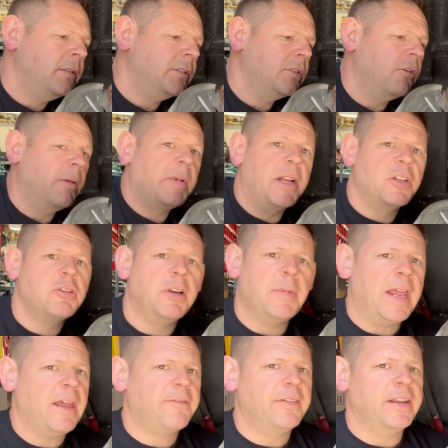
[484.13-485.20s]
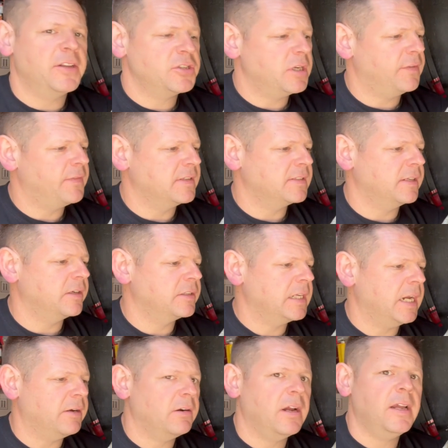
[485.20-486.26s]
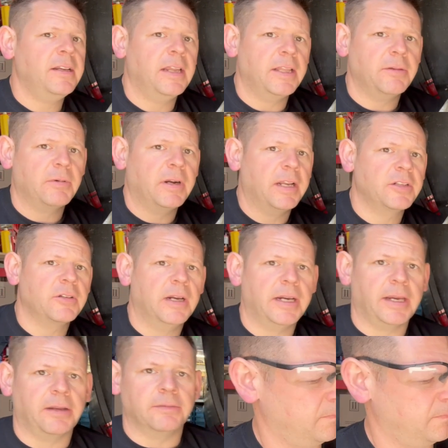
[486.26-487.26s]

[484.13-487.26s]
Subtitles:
So I'm going to trim ½ an inch off this inner tie rod, and then we're going to try again.